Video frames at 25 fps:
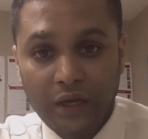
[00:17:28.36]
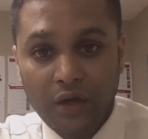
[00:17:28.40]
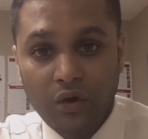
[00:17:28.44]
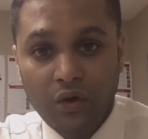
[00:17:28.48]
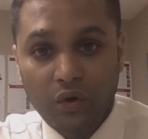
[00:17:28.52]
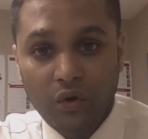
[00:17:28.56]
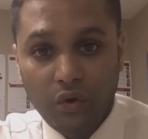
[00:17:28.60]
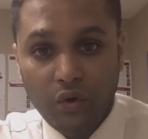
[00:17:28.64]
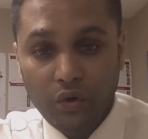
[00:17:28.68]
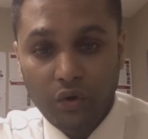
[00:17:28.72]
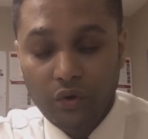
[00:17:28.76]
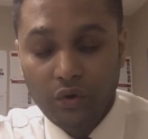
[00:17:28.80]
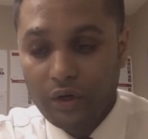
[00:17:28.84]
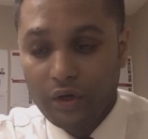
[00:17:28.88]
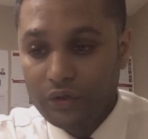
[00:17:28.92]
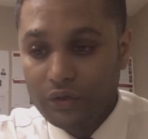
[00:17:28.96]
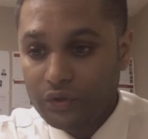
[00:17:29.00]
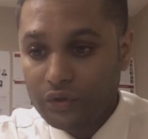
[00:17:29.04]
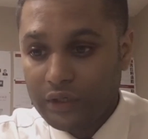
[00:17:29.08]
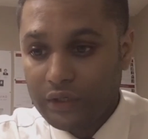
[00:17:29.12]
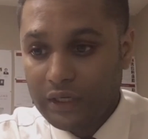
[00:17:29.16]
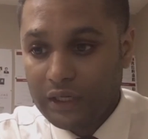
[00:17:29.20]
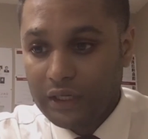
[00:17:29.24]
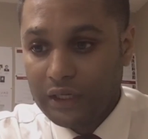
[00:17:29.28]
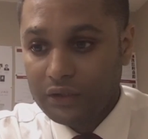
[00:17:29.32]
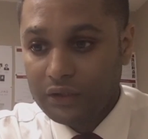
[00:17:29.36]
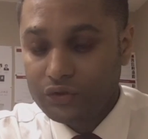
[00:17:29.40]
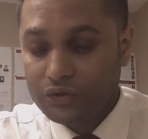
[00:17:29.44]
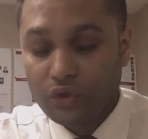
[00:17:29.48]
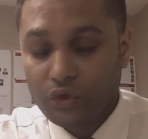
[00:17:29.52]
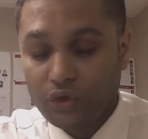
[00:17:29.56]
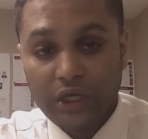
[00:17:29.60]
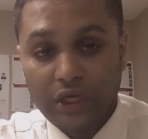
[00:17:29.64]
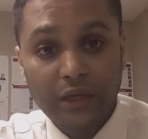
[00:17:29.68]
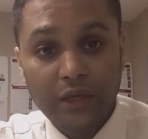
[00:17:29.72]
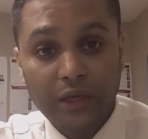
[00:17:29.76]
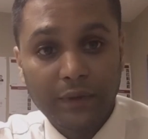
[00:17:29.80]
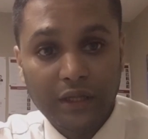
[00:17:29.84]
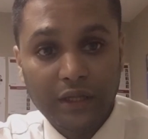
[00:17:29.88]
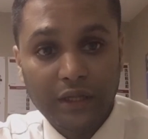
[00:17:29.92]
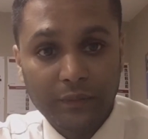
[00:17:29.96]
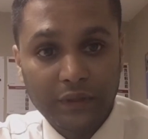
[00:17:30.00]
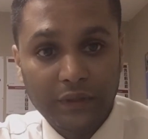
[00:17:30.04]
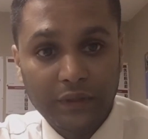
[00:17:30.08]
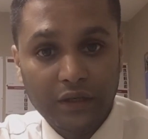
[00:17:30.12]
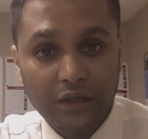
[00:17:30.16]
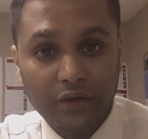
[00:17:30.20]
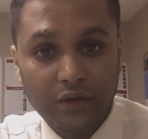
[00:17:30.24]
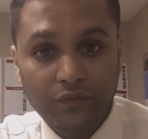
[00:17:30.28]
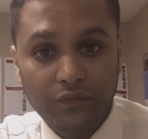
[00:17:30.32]
Or you can also email
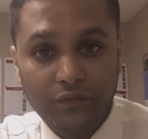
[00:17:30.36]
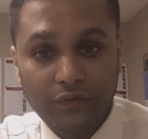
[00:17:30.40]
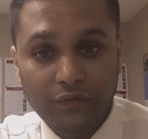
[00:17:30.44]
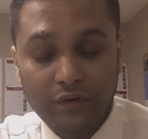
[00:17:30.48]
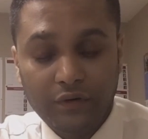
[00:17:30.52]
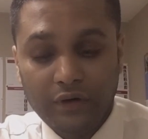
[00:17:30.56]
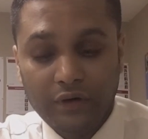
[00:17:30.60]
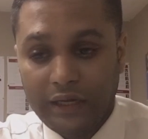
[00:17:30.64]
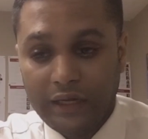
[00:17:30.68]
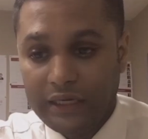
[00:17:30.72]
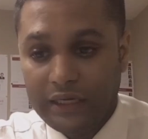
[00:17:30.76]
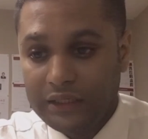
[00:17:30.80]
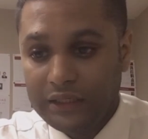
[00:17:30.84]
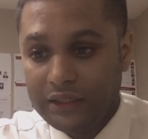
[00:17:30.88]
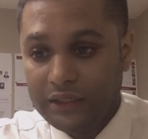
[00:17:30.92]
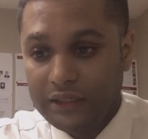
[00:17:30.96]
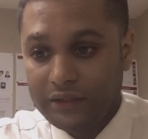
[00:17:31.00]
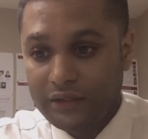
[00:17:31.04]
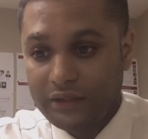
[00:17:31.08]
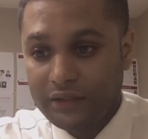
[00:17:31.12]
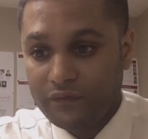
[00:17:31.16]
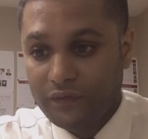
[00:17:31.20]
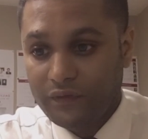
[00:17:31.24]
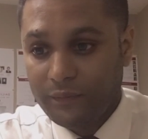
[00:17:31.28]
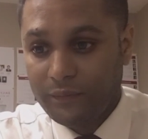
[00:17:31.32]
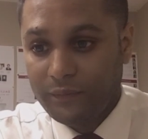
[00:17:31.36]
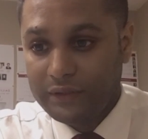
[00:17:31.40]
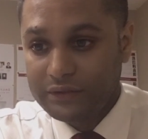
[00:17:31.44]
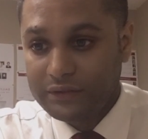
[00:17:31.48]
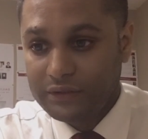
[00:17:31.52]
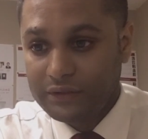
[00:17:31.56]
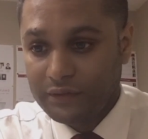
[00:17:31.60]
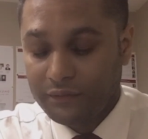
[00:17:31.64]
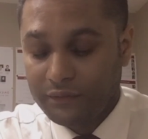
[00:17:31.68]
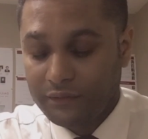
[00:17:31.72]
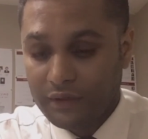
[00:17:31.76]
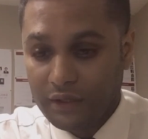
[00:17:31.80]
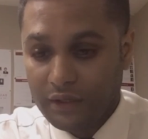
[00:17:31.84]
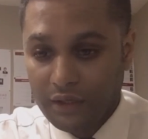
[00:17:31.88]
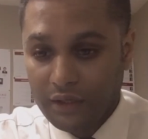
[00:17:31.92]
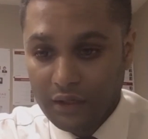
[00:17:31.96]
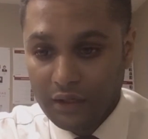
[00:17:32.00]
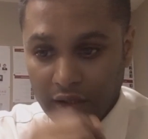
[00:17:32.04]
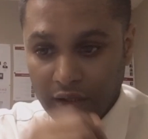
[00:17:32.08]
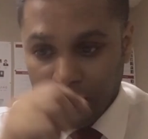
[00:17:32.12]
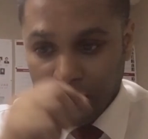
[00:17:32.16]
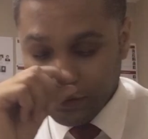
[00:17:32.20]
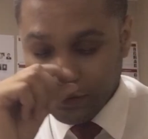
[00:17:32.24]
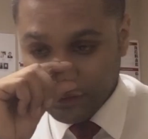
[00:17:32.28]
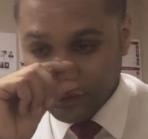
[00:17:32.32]
me for any other information.
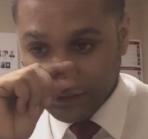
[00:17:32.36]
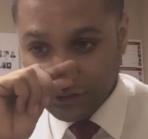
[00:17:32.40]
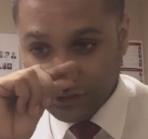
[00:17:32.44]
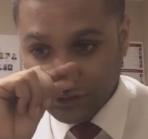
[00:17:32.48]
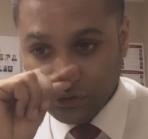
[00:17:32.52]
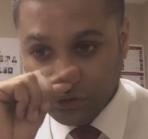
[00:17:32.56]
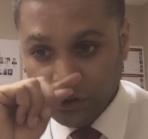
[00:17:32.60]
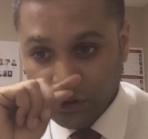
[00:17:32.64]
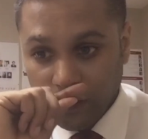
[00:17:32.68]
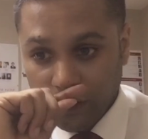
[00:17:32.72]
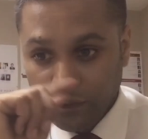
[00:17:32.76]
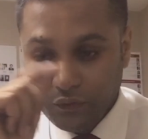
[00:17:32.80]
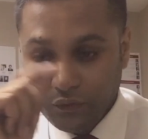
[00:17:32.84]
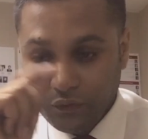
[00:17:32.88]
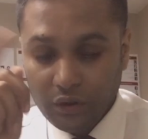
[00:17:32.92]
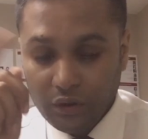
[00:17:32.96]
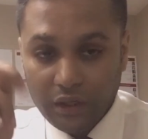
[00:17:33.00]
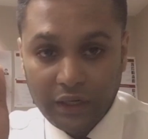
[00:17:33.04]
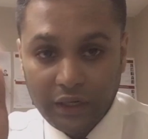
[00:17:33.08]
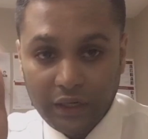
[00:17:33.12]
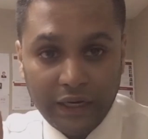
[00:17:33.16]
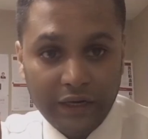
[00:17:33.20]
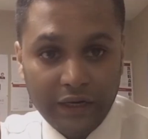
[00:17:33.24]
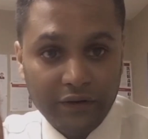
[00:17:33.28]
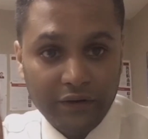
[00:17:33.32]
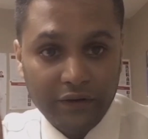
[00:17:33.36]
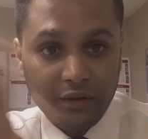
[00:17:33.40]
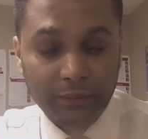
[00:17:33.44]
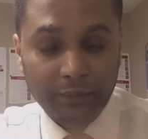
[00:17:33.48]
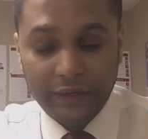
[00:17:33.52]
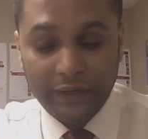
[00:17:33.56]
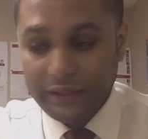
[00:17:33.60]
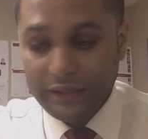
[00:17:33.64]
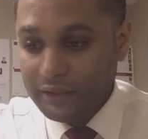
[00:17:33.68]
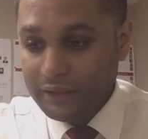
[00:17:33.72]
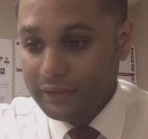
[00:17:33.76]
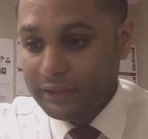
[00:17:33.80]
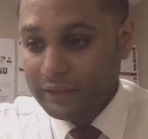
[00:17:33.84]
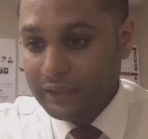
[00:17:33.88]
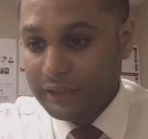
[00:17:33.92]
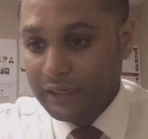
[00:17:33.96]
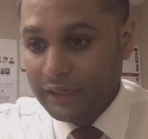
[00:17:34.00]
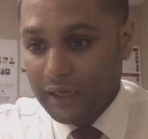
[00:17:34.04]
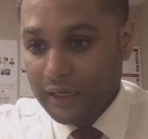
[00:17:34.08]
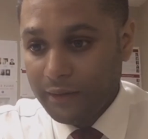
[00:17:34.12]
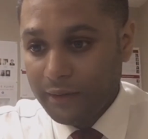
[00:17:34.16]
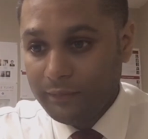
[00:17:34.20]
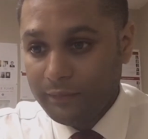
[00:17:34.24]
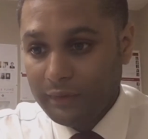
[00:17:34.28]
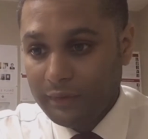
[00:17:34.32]
Just to give you a kind reminder that
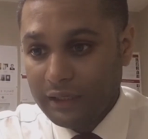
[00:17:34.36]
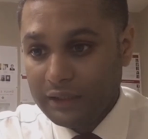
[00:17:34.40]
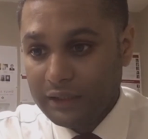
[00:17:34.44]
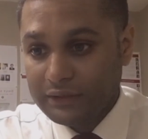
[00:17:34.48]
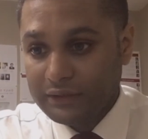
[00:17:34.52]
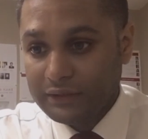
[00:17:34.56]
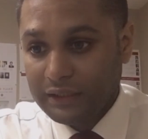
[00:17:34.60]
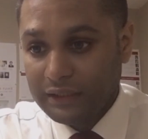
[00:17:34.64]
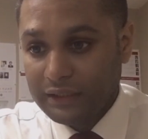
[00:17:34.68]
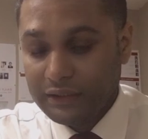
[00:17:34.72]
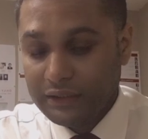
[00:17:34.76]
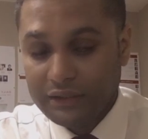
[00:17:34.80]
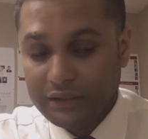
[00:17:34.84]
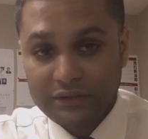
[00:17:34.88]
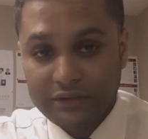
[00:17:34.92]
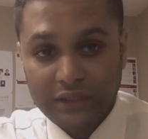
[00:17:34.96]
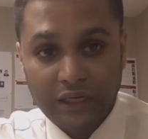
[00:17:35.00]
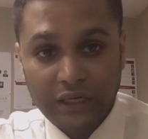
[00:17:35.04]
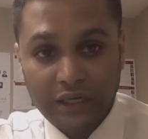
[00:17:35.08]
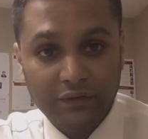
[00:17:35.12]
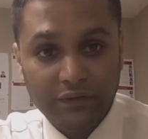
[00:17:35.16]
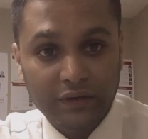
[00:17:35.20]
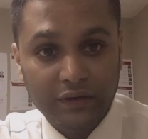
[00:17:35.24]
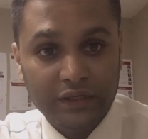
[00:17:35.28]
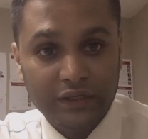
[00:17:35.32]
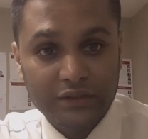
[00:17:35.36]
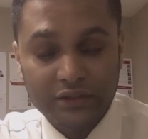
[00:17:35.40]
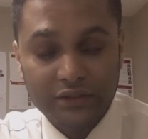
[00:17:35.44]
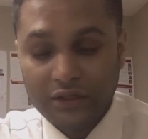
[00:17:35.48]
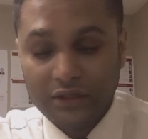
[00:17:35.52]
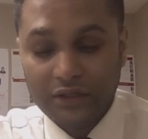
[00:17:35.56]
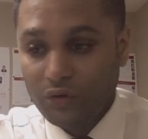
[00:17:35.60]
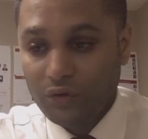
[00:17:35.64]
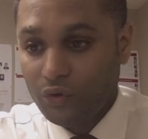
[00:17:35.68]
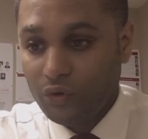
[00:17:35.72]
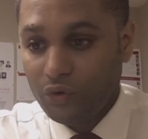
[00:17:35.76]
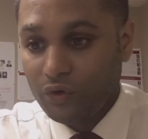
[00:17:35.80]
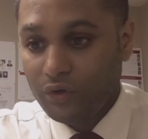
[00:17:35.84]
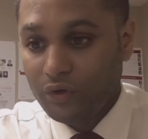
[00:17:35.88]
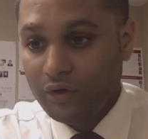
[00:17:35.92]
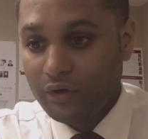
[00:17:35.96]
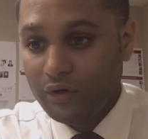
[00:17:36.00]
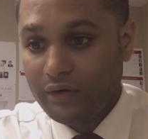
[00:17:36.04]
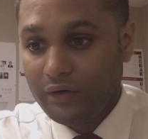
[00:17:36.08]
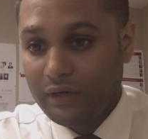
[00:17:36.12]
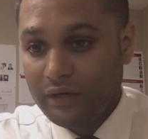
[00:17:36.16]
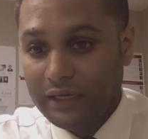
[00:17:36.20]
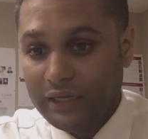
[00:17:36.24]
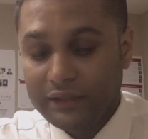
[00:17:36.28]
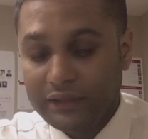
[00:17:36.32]
I'm not any travel agent or
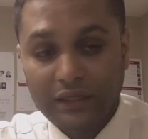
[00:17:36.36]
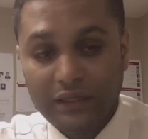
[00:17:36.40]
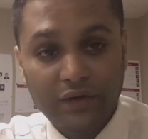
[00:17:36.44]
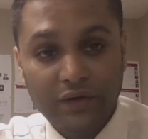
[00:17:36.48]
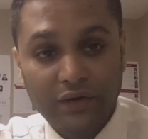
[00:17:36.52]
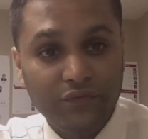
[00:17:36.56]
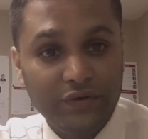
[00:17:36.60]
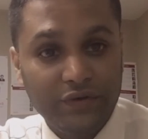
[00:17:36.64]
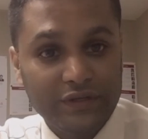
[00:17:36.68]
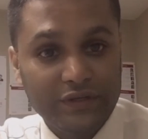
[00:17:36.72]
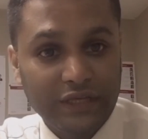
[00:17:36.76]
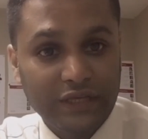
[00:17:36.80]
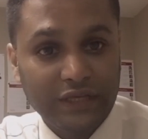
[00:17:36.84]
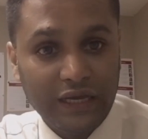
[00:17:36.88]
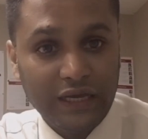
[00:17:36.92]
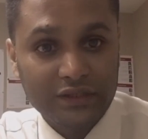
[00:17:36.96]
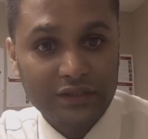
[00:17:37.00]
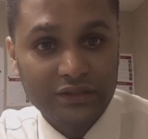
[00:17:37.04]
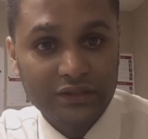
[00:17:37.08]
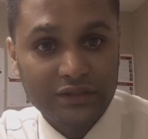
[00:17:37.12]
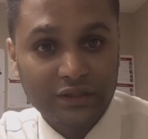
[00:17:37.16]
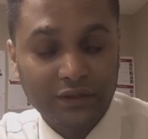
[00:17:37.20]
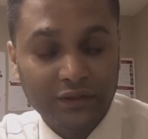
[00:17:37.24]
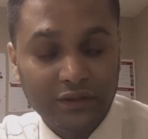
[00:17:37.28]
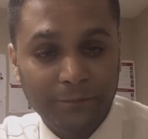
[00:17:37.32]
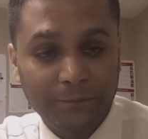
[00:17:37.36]
not a visa agent.